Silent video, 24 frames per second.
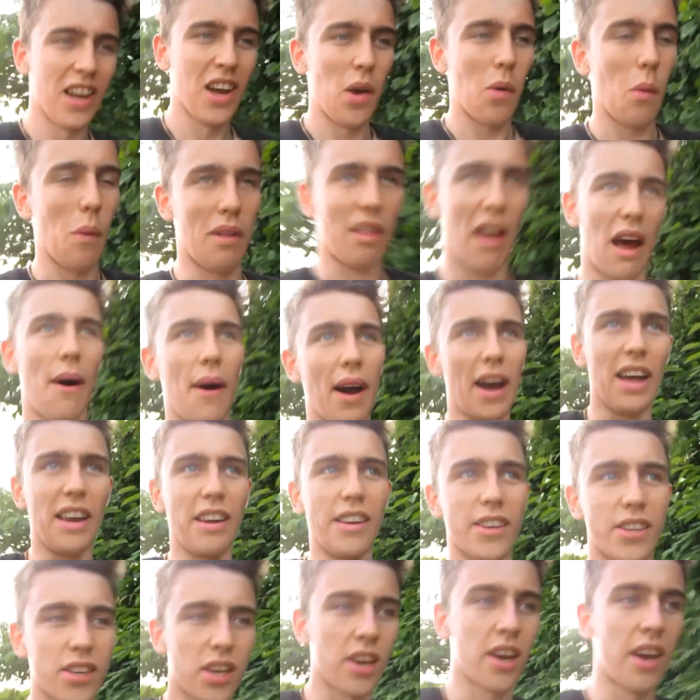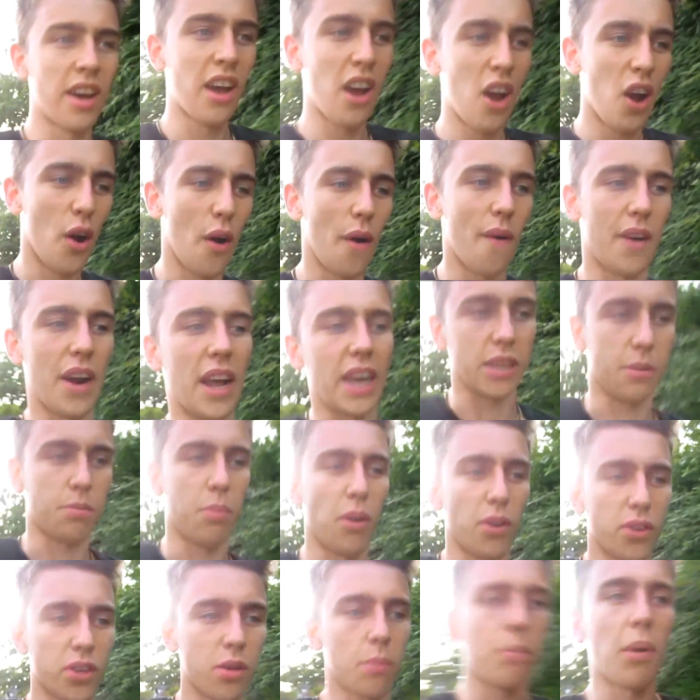without Atlas or an
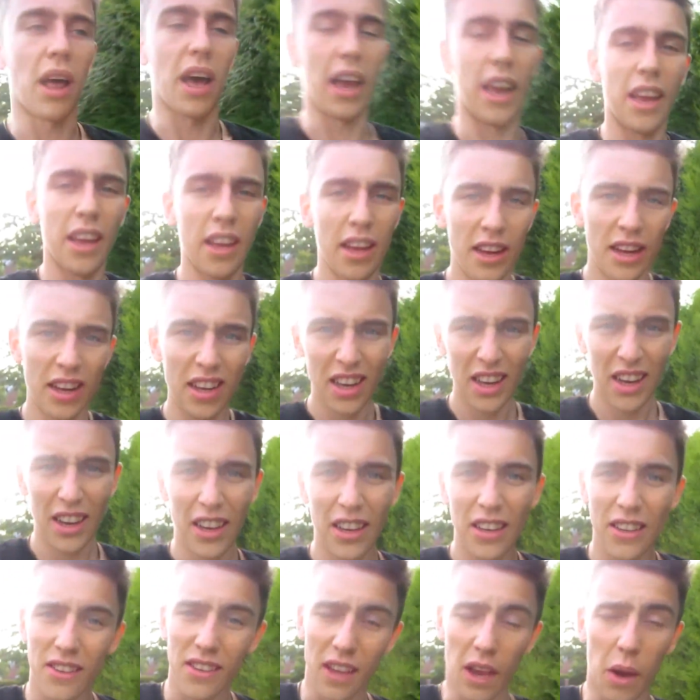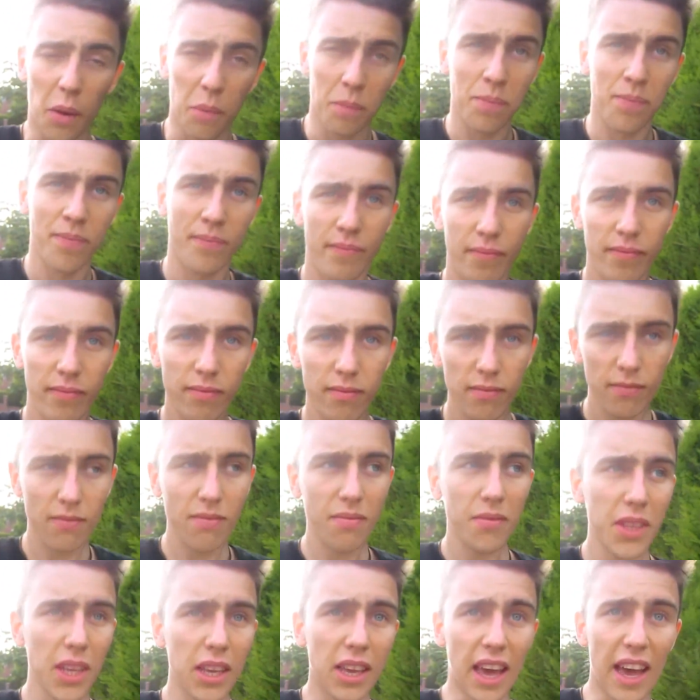Xbox to play. So
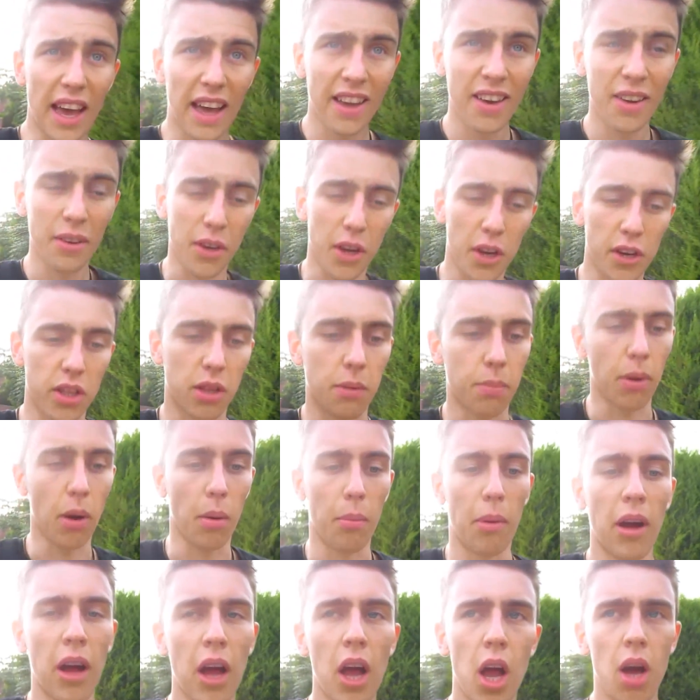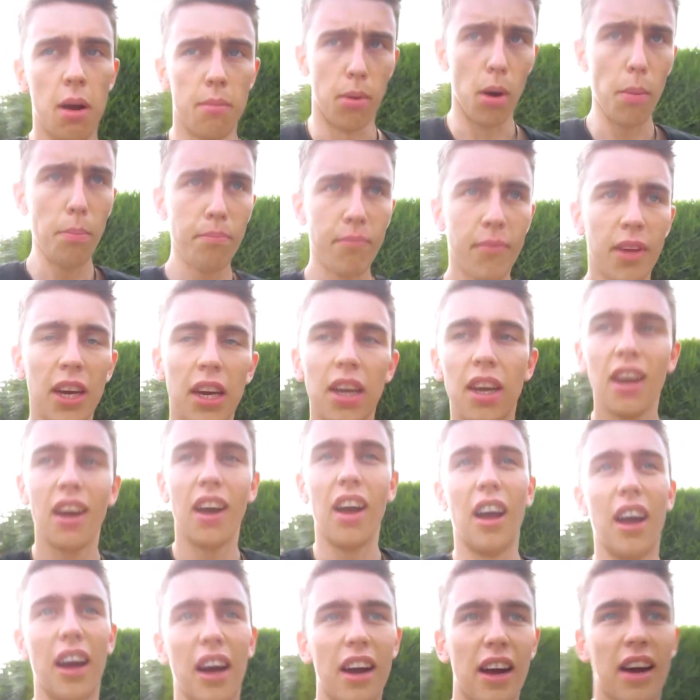yeah, we're going to the pub.
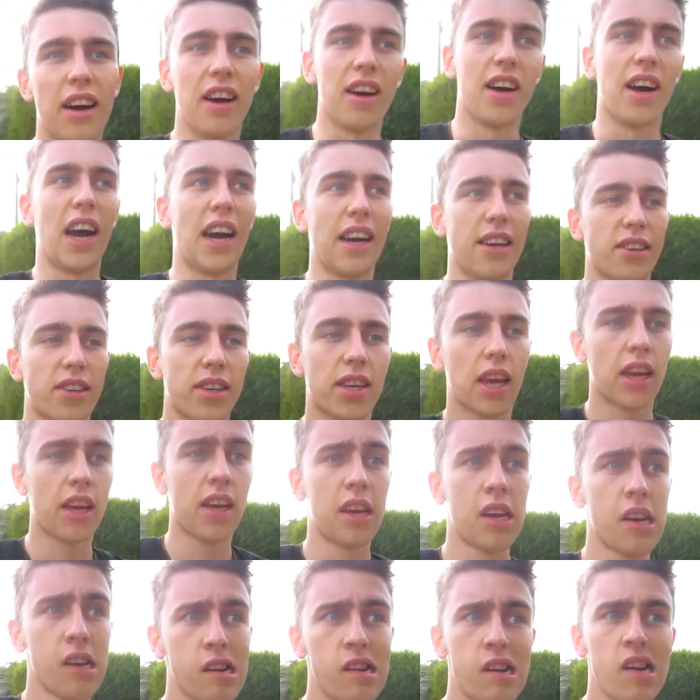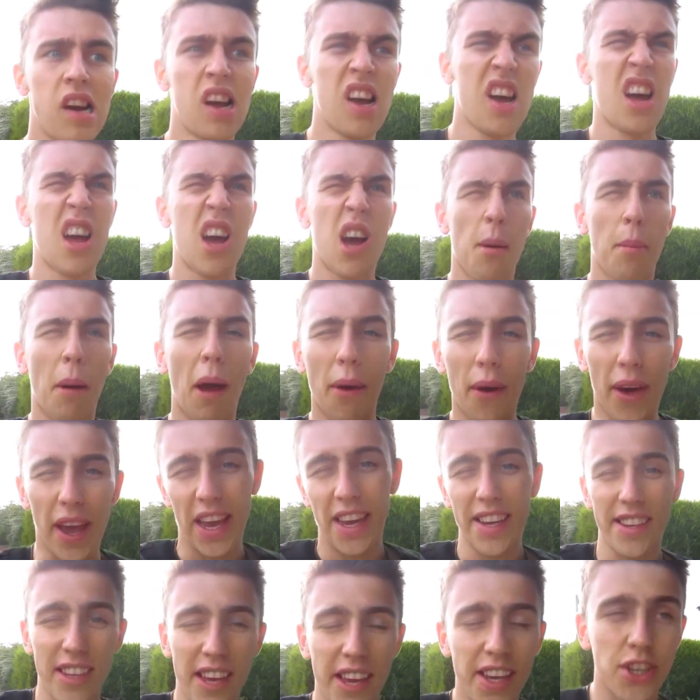That's about
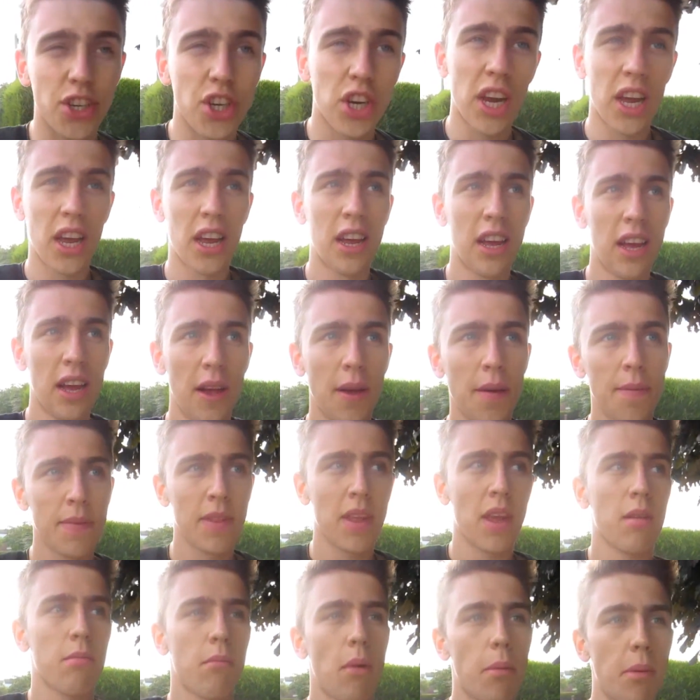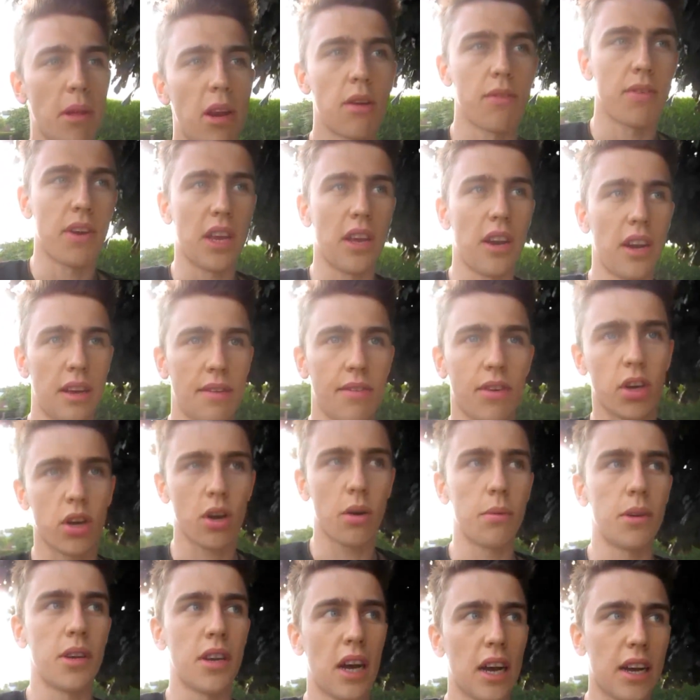8-ish. Maybe Lovely will even
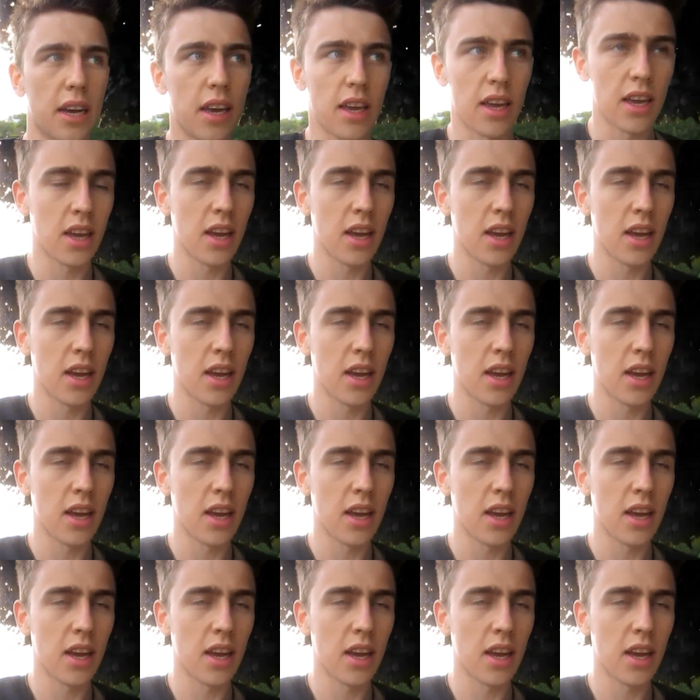come and like